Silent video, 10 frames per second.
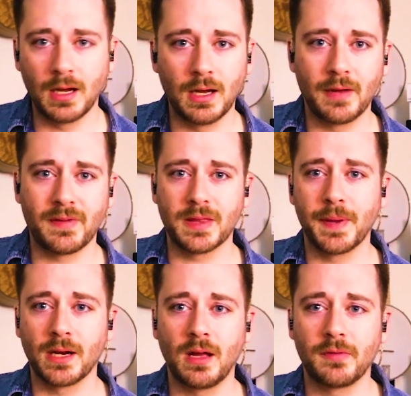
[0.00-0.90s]
I've got the
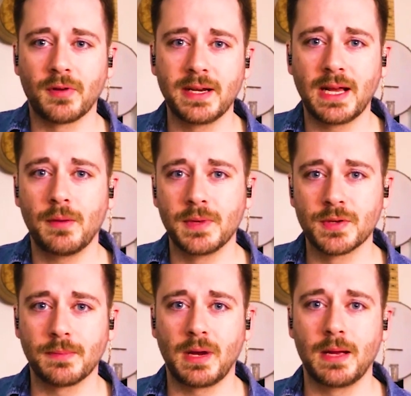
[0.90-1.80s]
pedal off right now. I'm
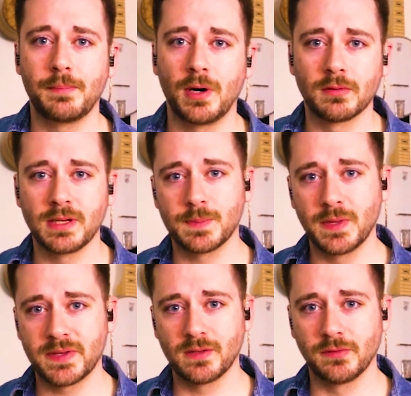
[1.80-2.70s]
using my Paul Reed
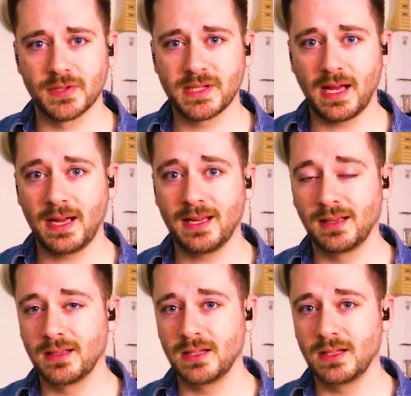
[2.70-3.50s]
Smith Silver Sky.